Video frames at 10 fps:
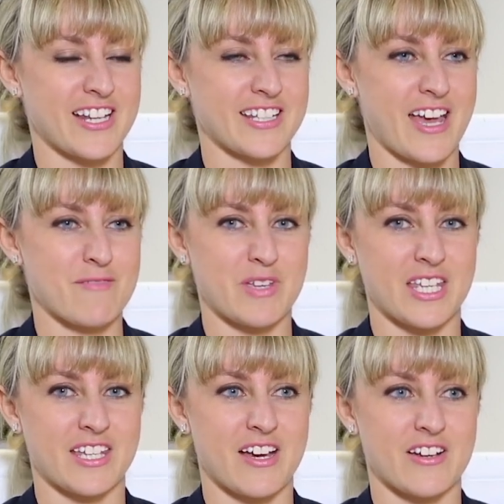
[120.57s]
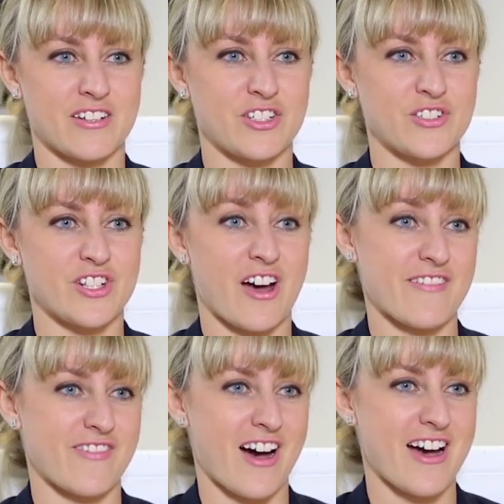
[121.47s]
and gave me a huge
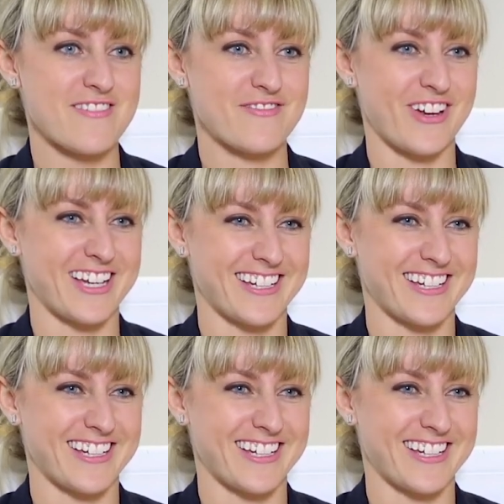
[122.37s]
high five,